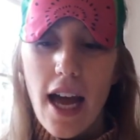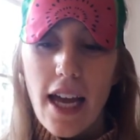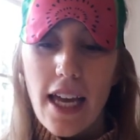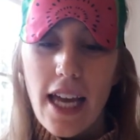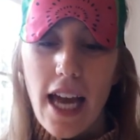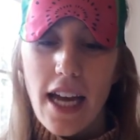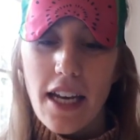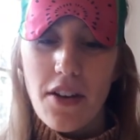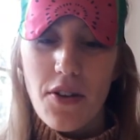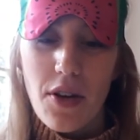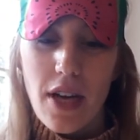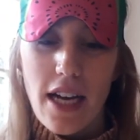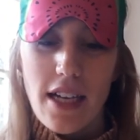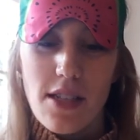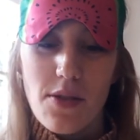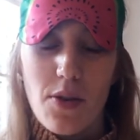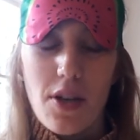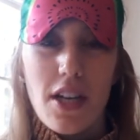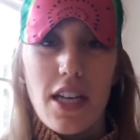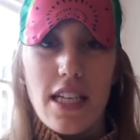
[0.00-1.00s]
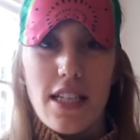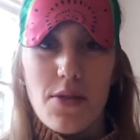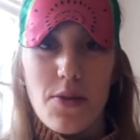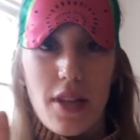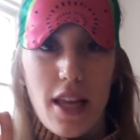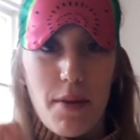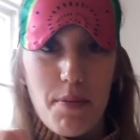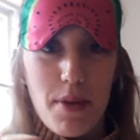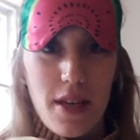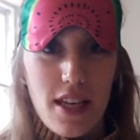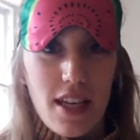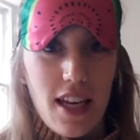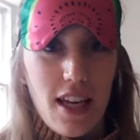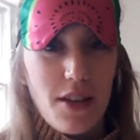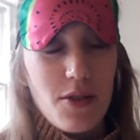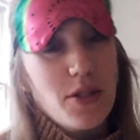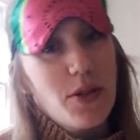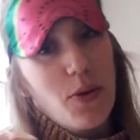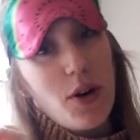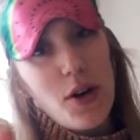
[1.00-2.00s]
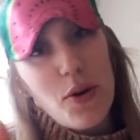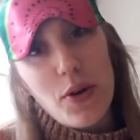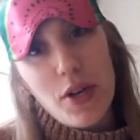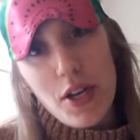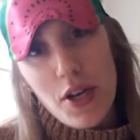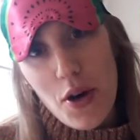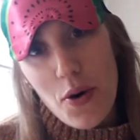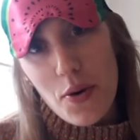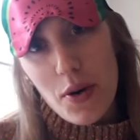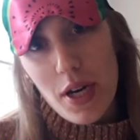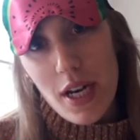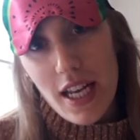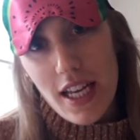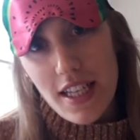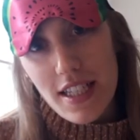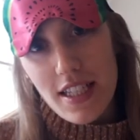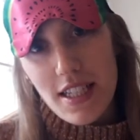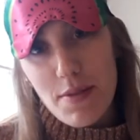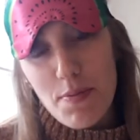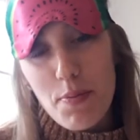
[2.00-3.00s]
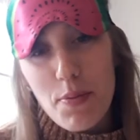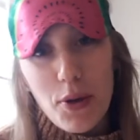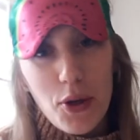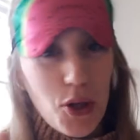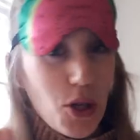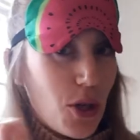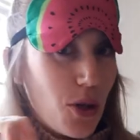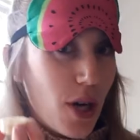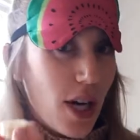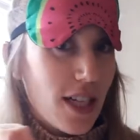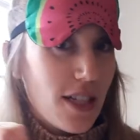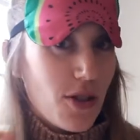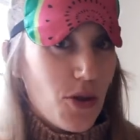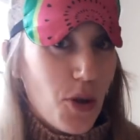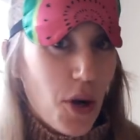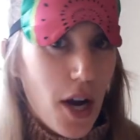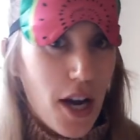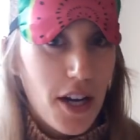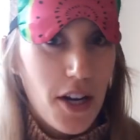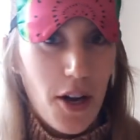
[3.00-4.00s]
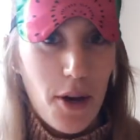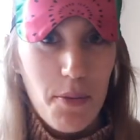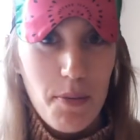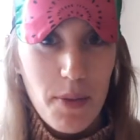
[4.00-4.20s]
Can you guess what it is without peeking? So I already know what it is, but you guys try and not